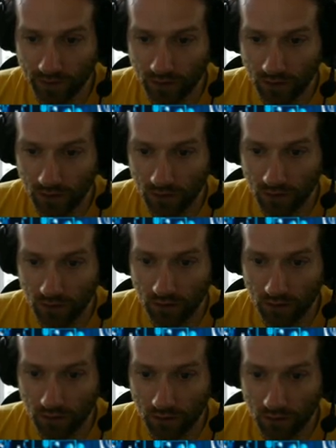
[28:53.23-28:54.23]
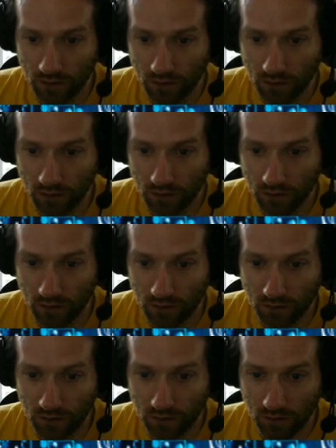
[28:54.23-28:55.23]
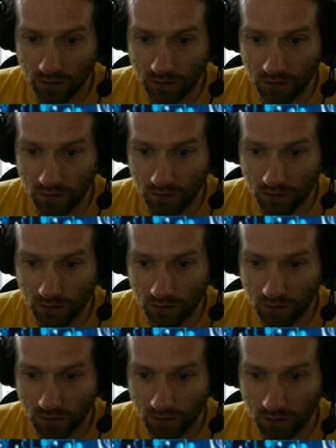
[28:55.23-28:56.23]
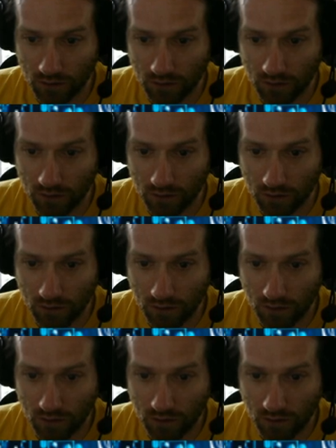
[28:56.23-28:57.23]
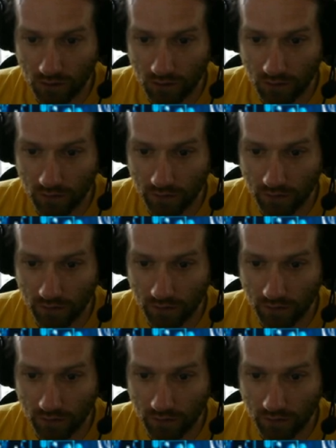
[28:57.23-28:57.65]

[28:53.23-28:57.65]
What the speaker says: [no speech]